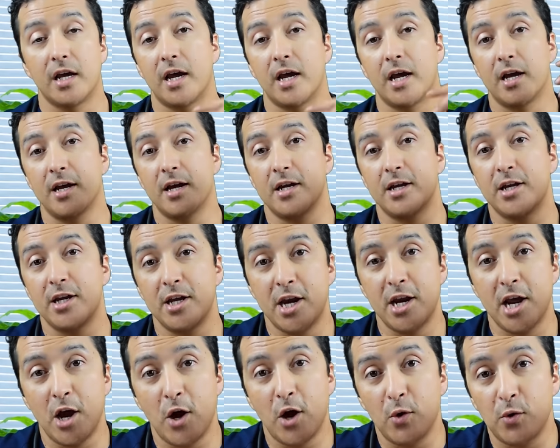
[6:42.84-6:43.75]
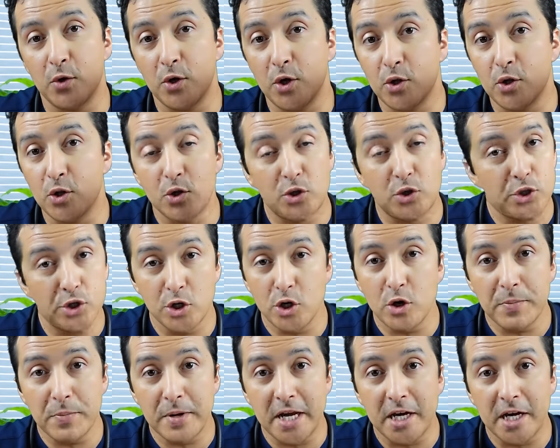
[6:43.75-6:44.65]
uh, you know, you
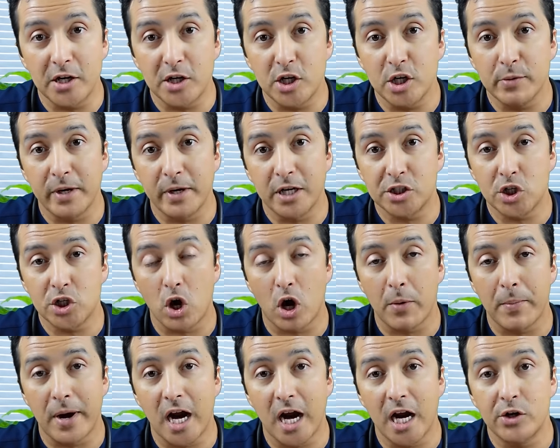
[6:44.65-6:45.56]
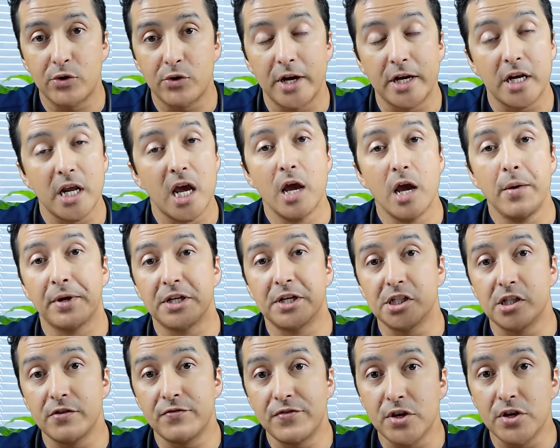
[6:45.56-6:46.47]
shouldn't be eating too much carbohydrate
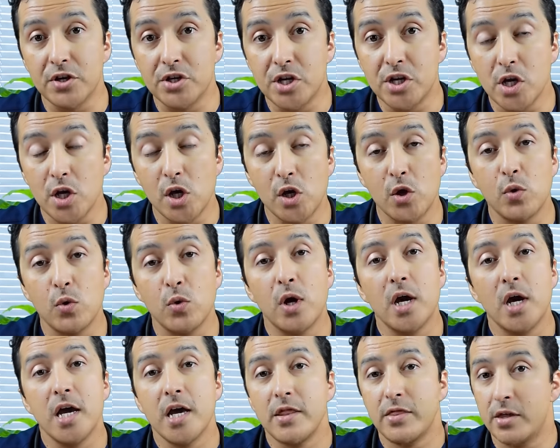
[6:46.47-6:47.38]
because if you do,